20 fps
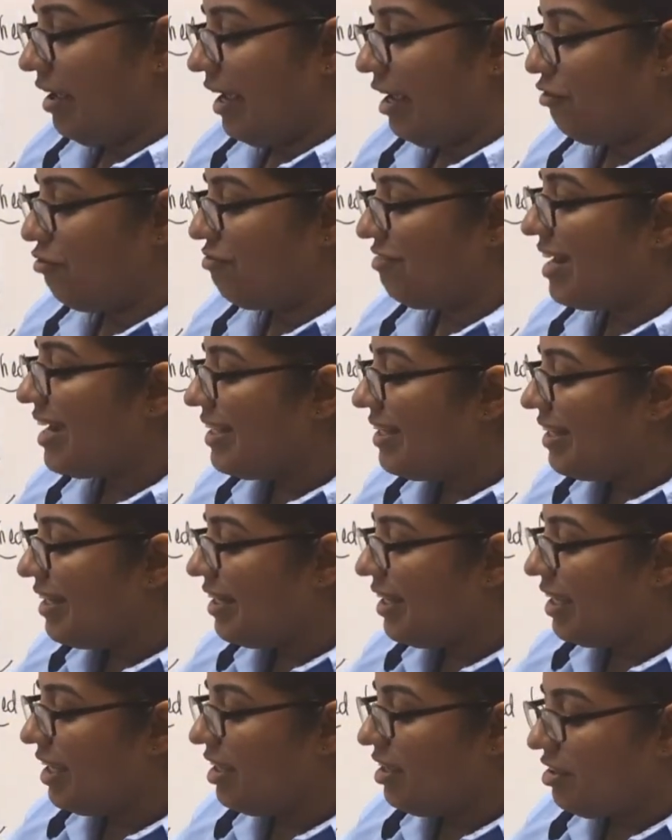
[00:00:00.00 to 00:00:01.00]
And
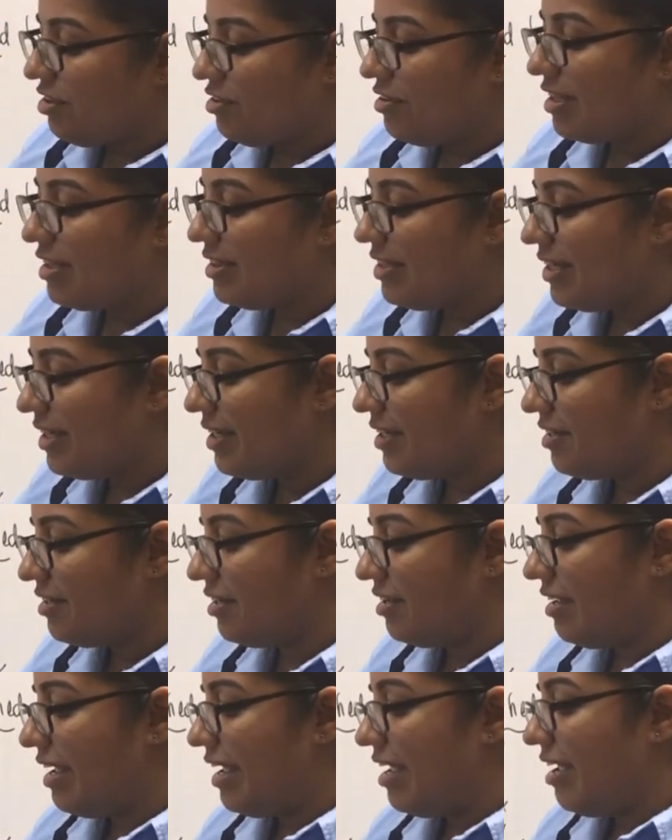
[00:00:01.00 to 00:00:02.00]
finally, is the third
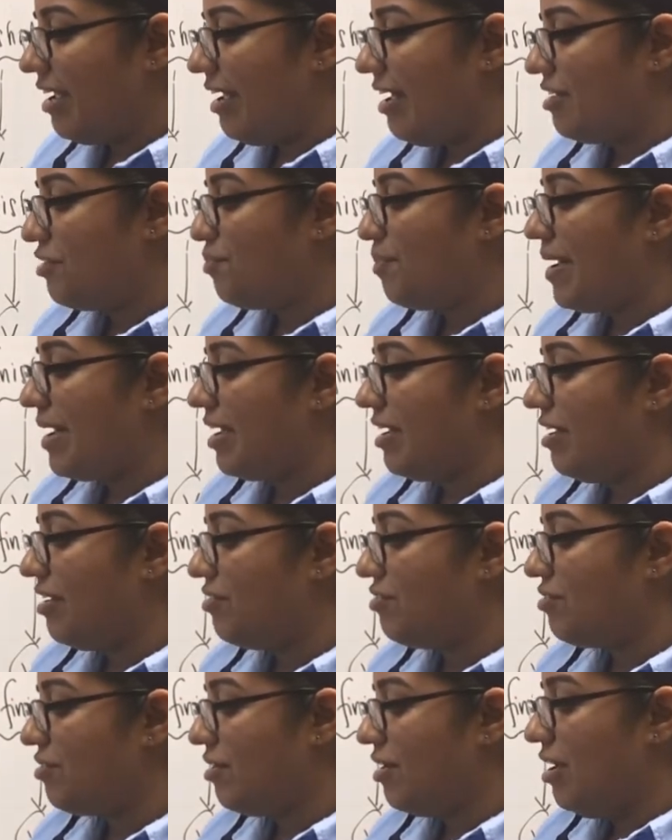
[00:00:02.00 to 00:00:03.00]
aspect
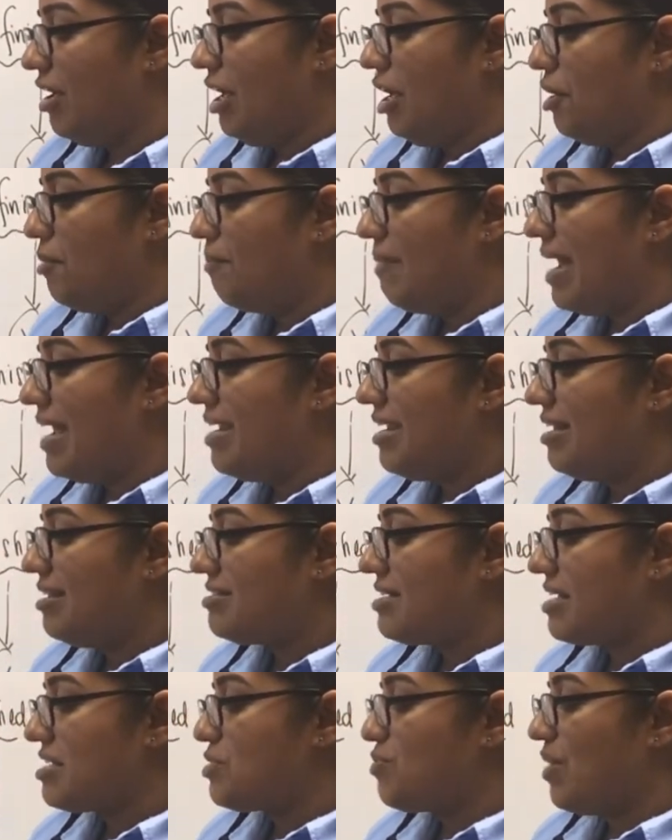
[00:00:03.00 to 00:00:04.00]
is
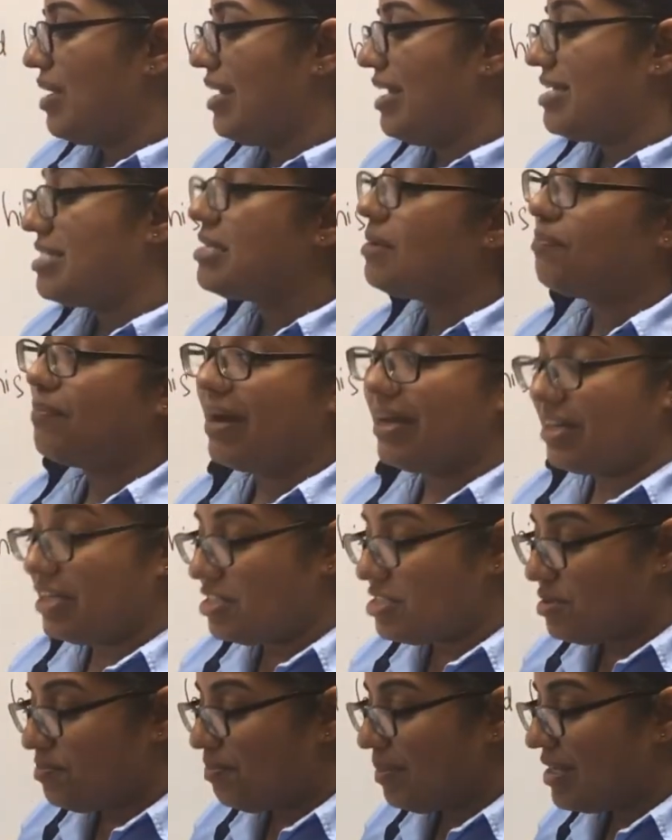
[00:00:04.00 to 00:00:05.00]
medals as well as the
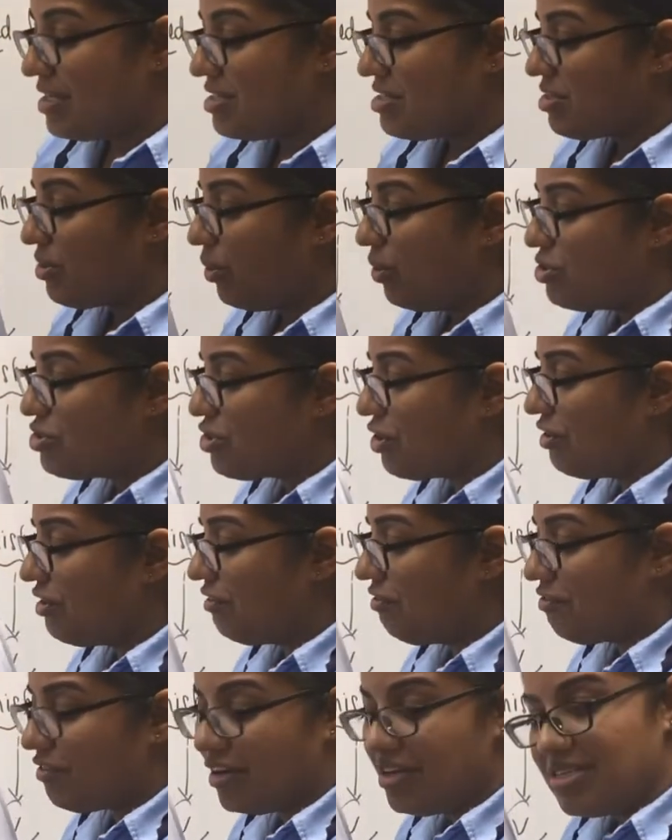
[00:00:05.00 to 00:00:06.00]
participants, also
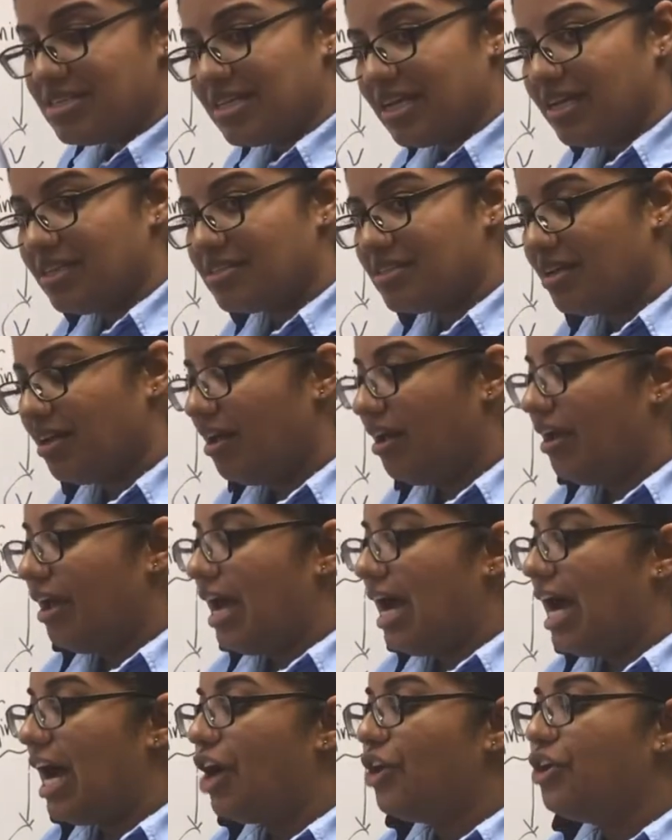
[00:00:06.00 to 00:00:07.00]
differences.
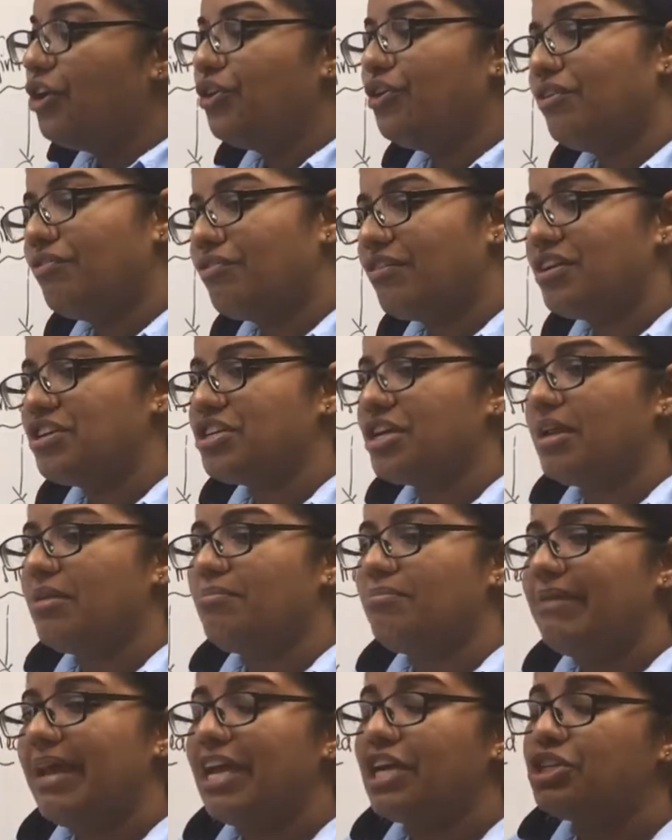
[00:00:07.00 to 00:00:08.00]
How you
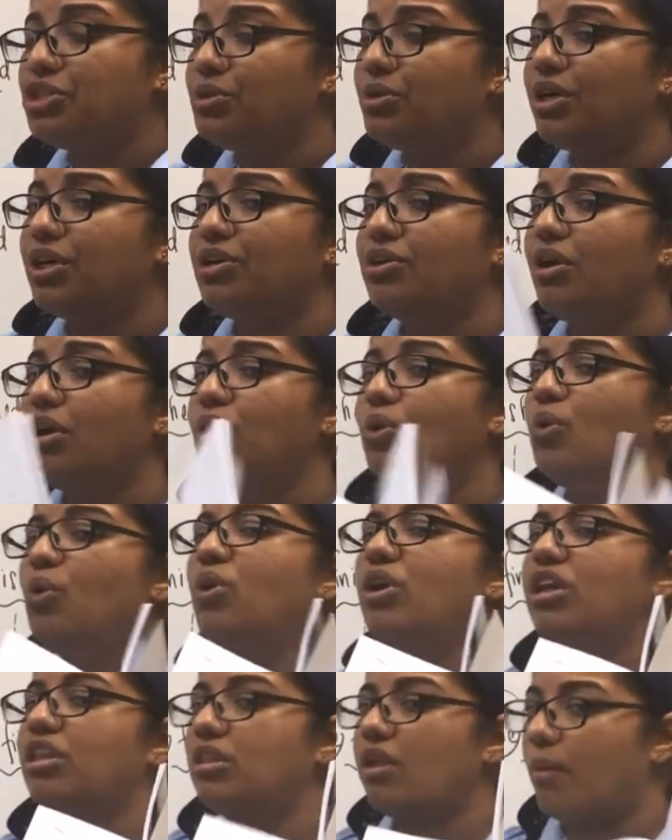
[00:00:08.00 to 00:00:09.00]
differentiate, make sure not
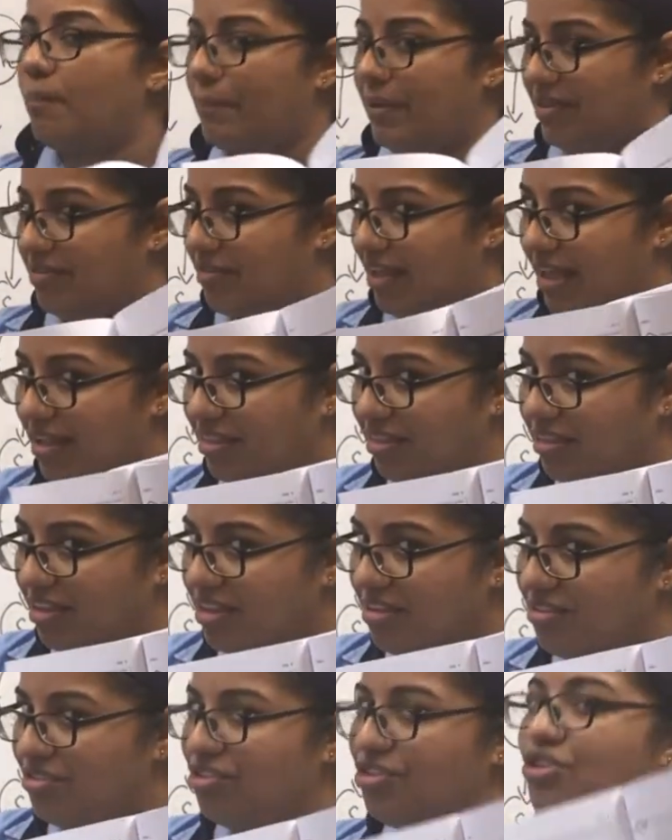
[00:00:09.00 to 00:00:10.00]
only topic
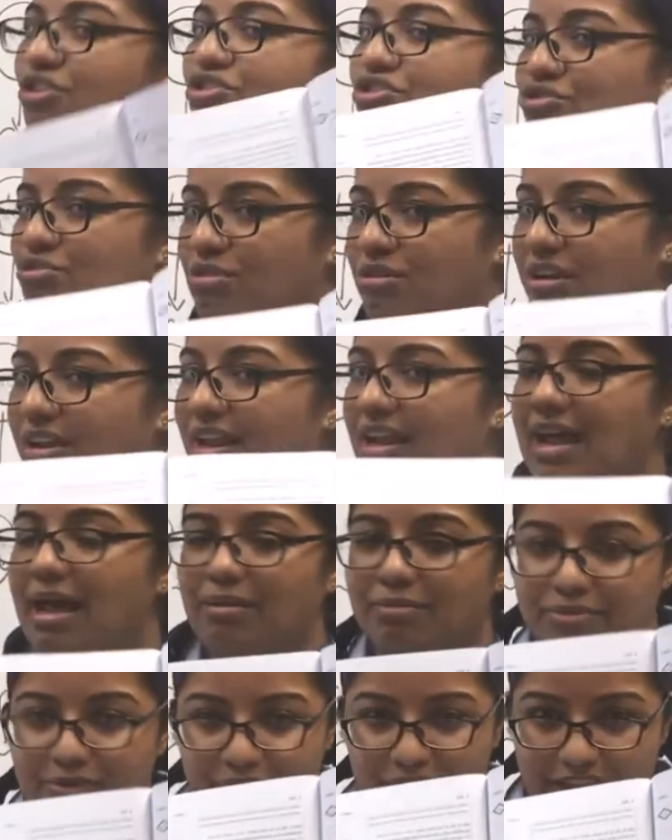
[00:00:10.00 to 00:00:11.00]
sentence, you should
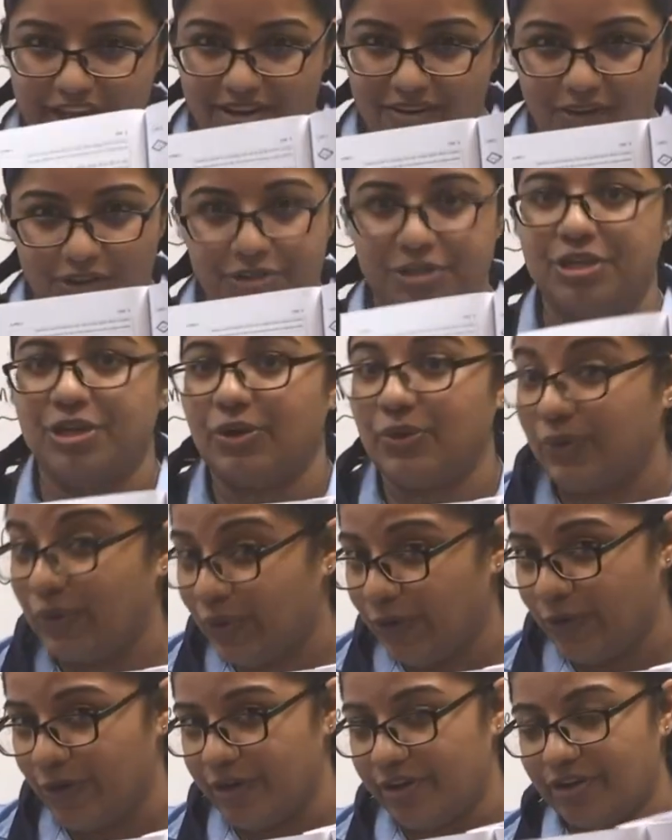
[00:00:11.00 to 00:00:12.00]
elaborate on your
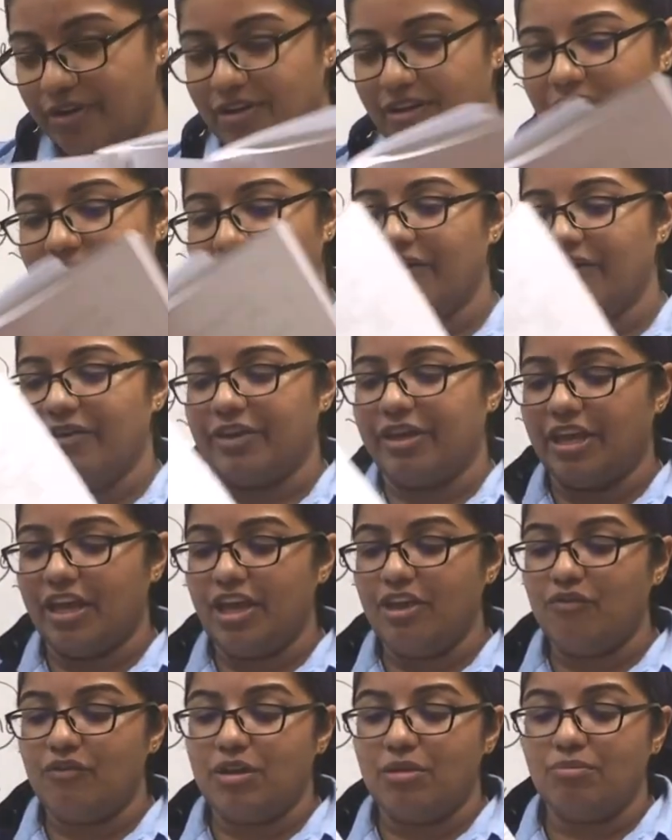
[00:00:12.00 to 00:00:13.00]
own,
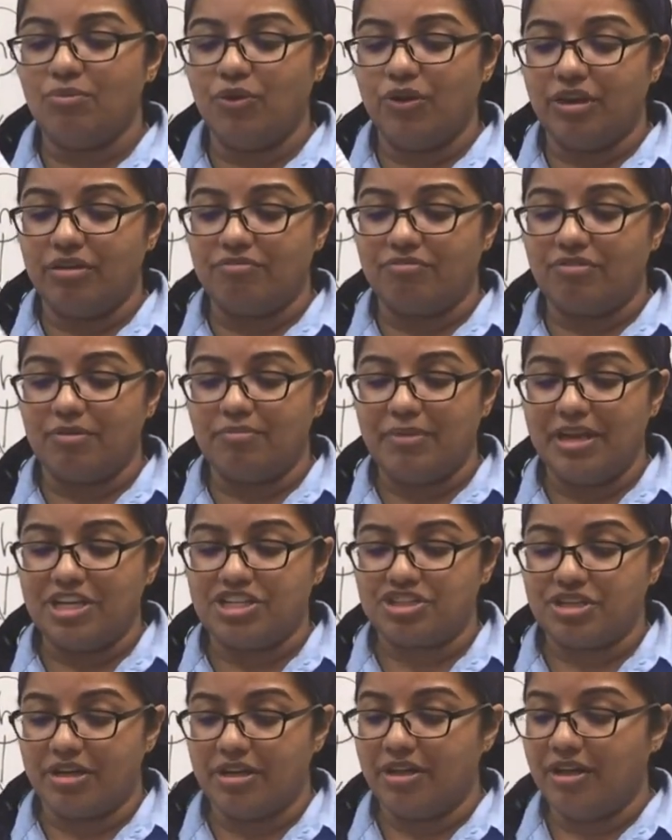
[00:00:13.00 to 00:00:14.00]
okay, with more
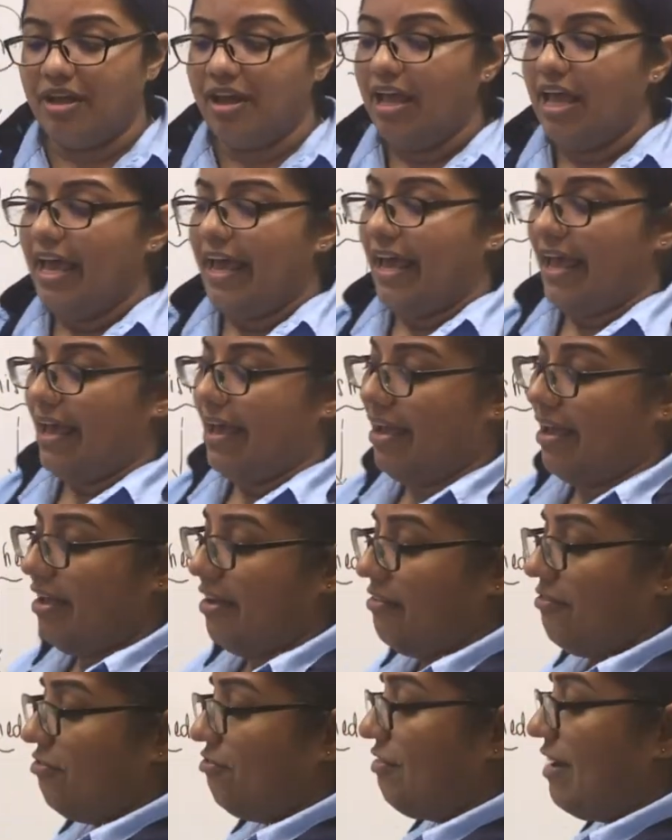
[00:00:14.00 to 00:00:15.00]
information.
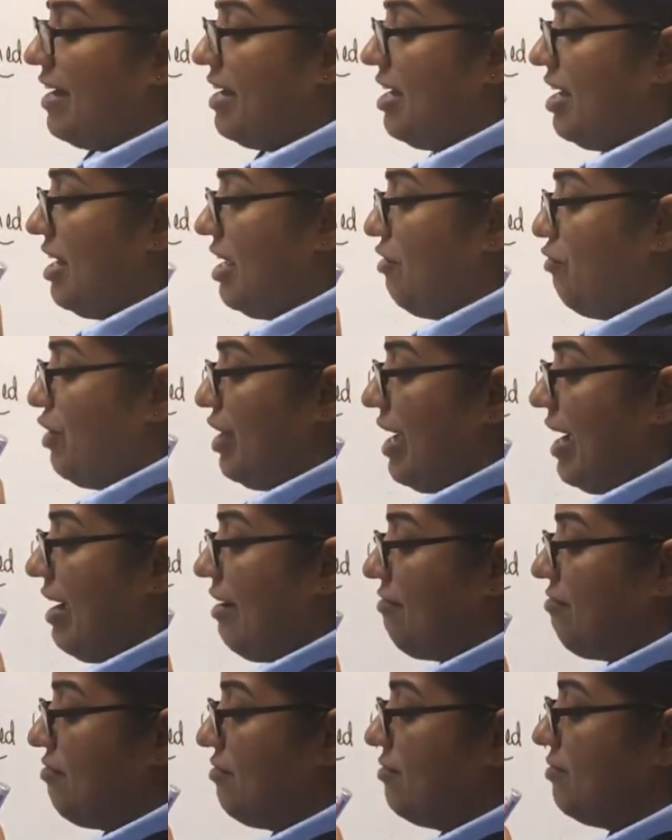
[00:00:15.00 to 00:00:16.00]
And finally, we
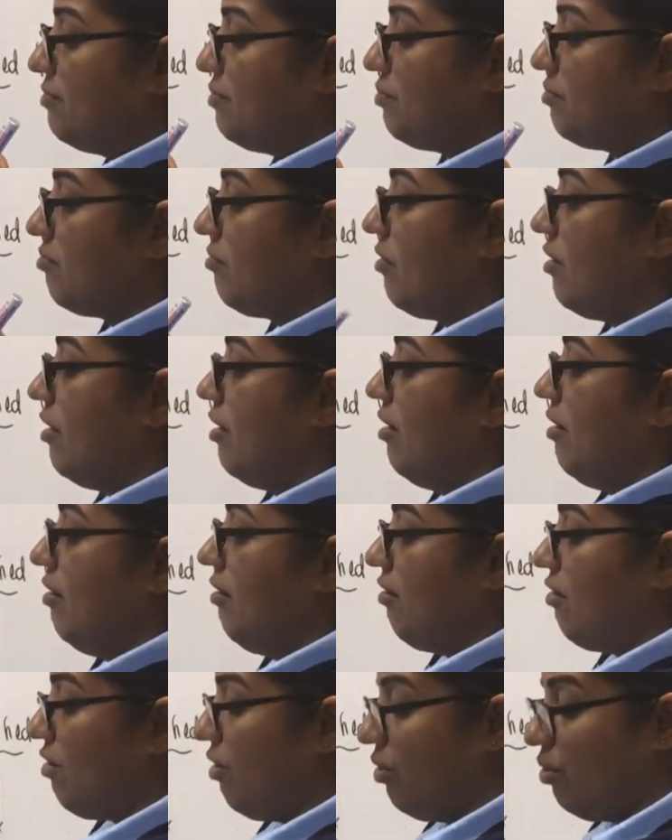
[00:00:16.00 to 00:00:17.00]
have
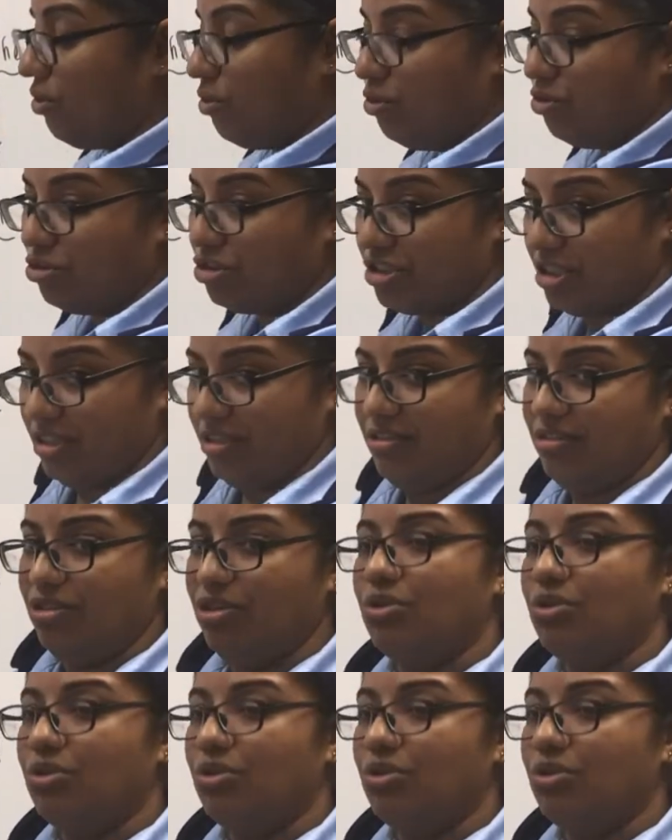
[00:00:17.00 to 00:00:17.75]
conclusion.